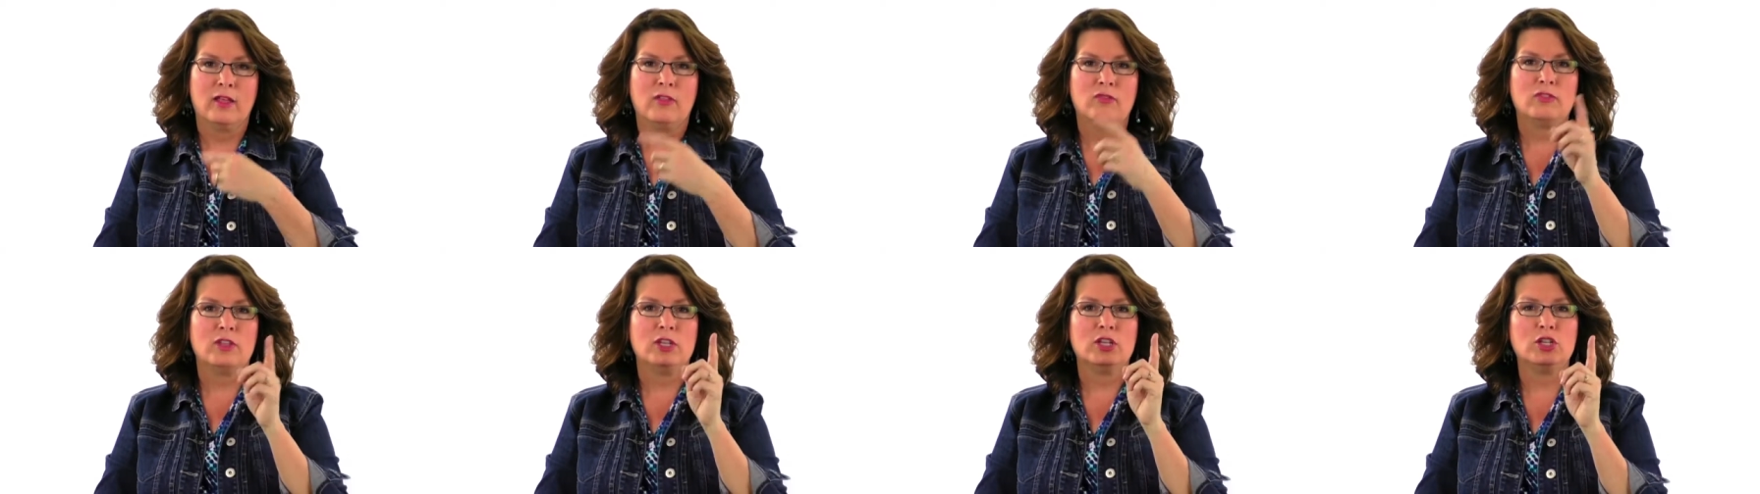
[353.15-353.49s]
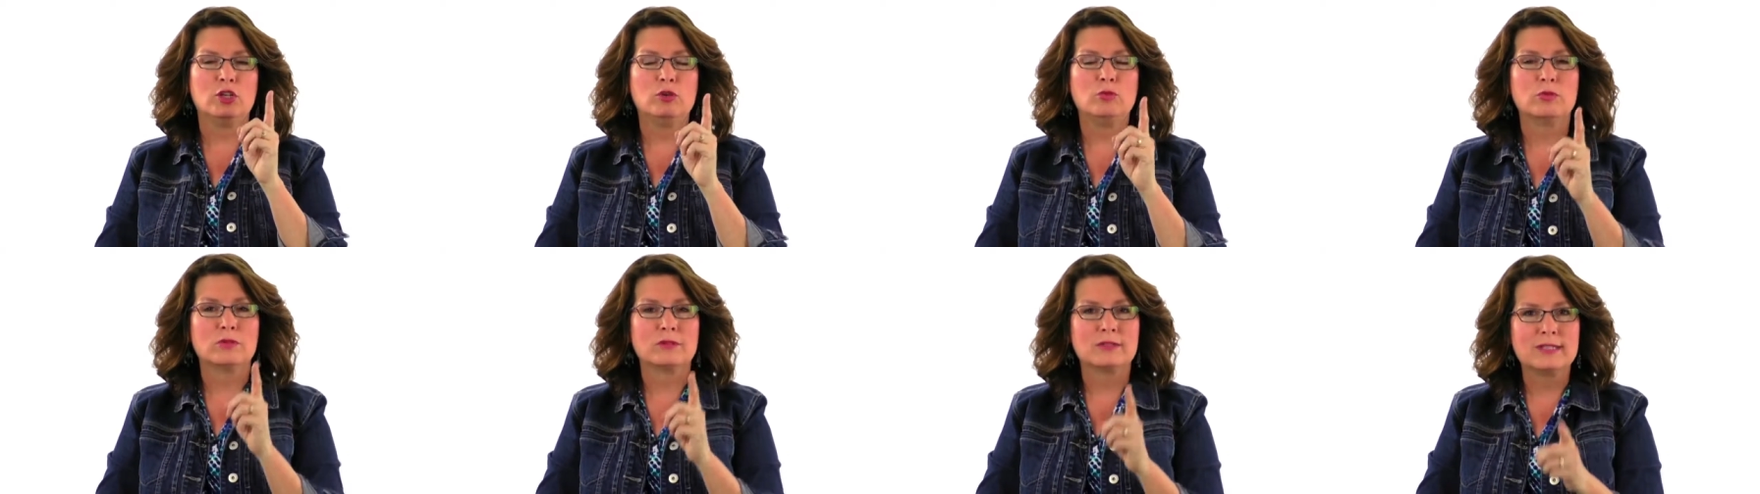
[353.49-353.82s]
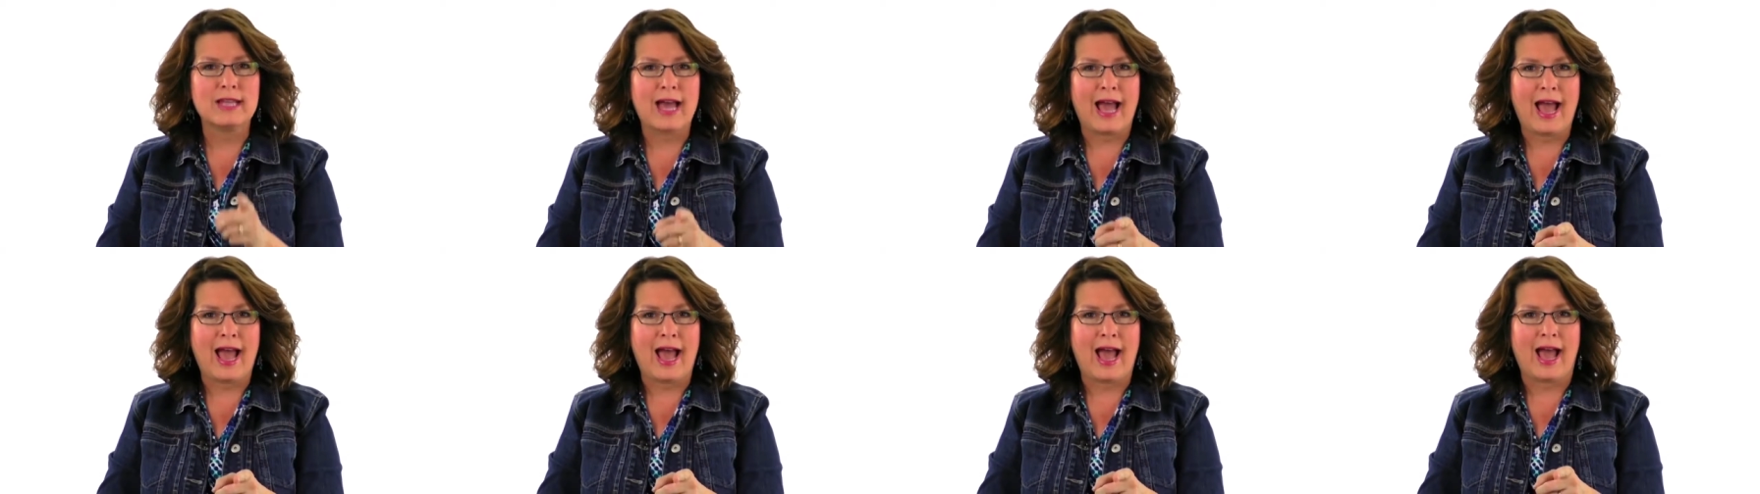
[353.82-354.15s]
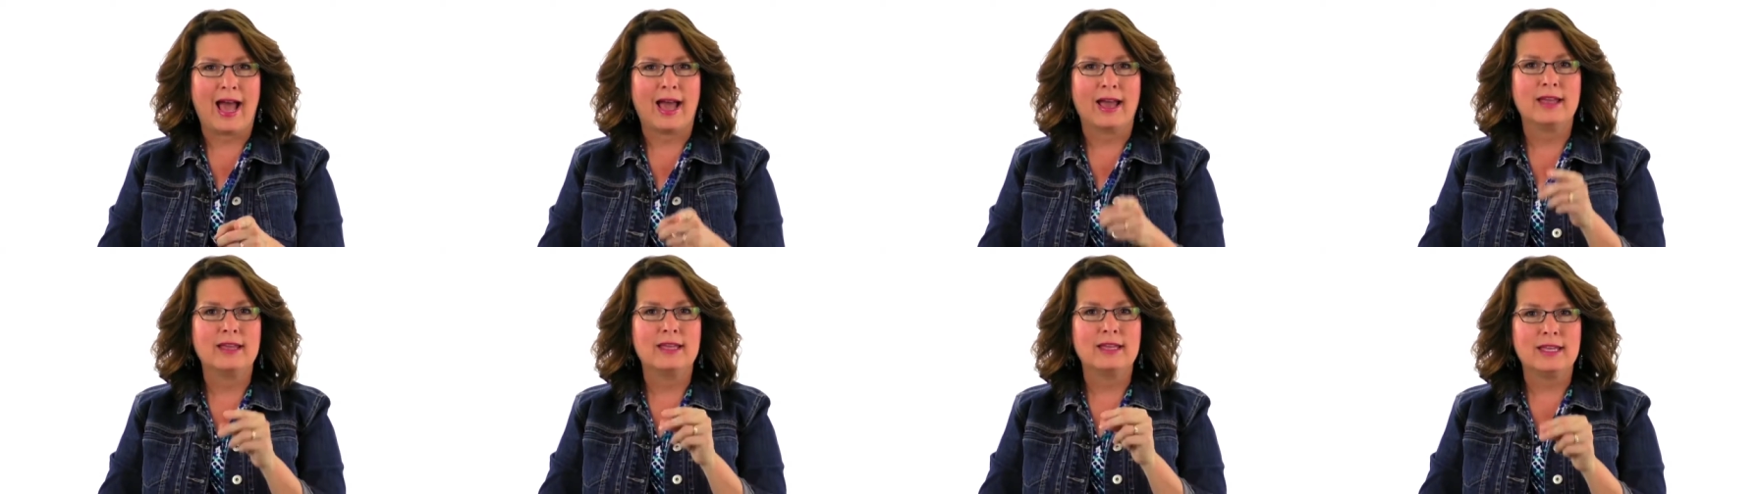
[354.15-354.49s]
then you will
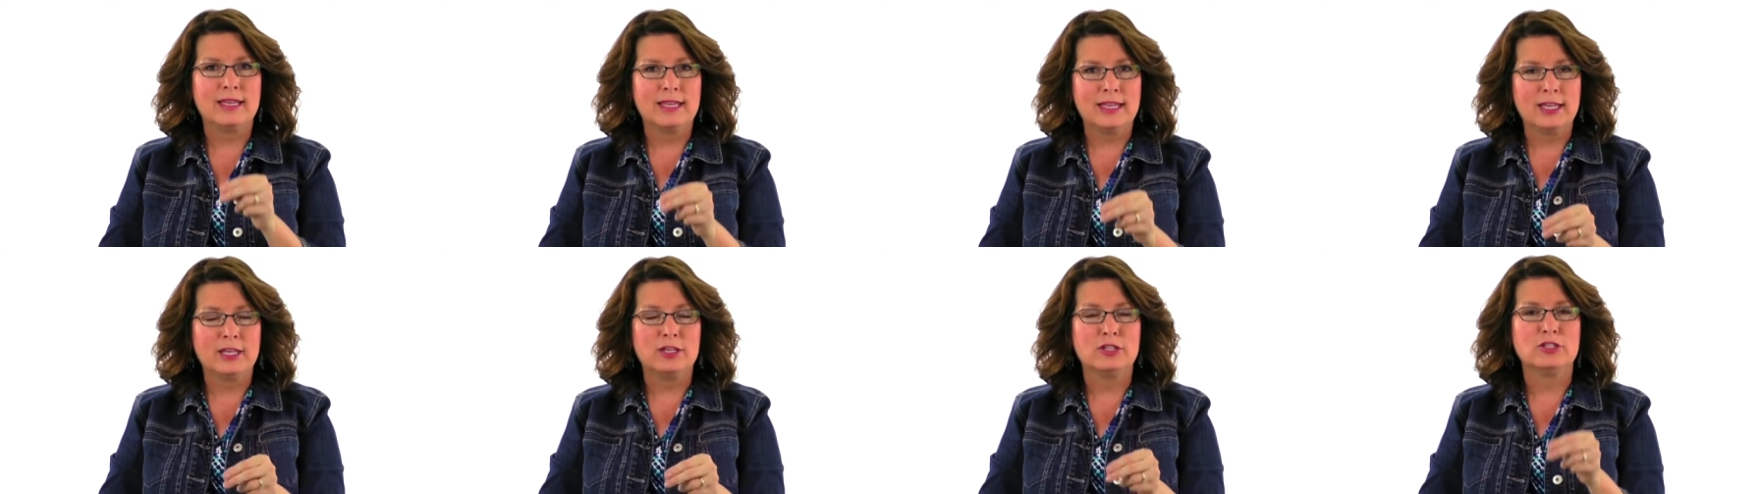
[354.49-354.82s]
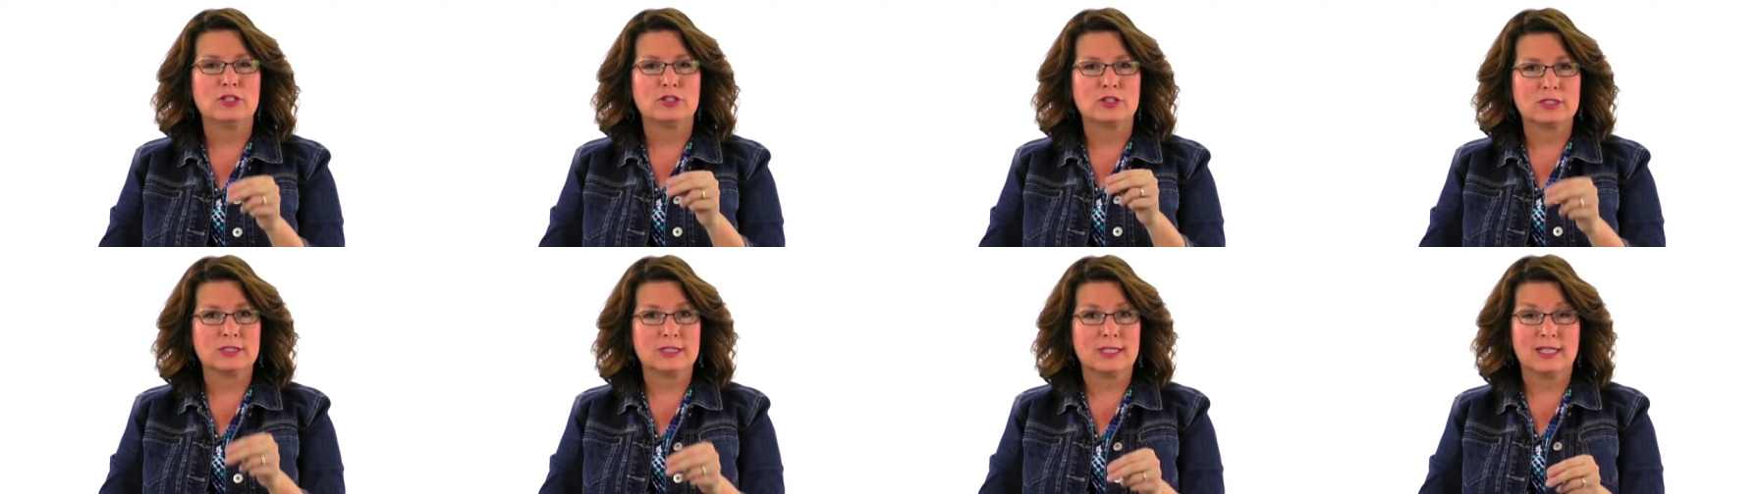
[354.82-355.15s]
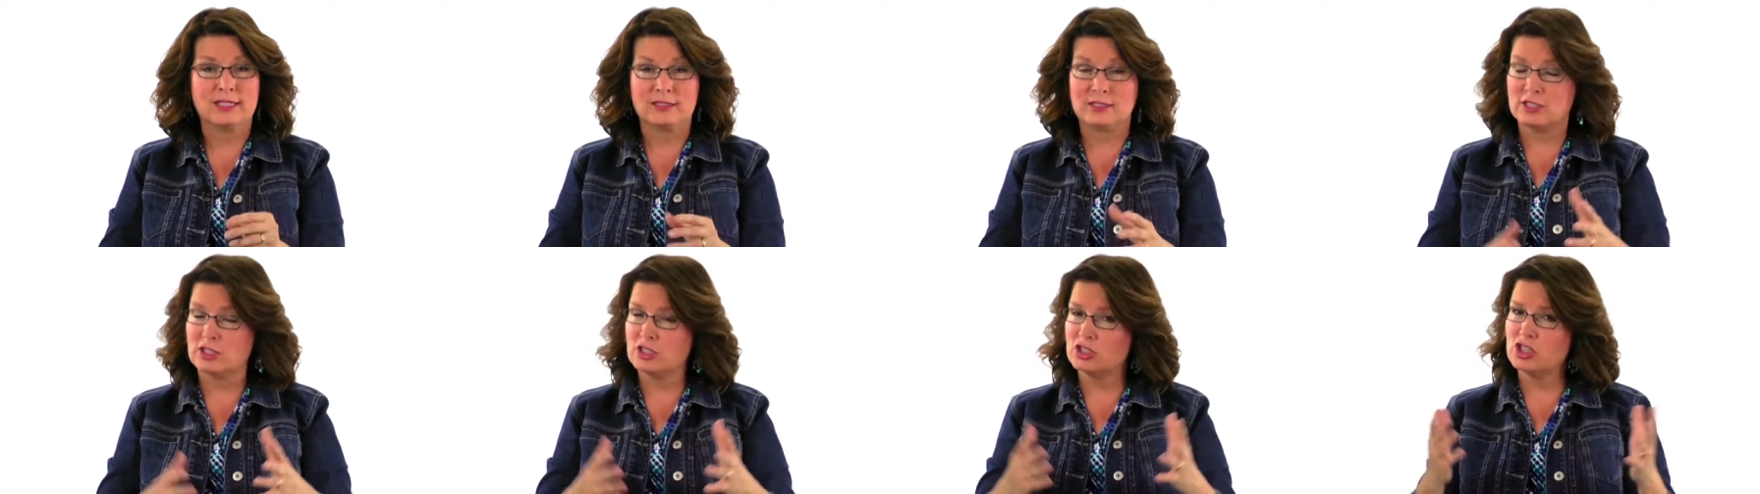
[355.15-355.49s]
die in your sins."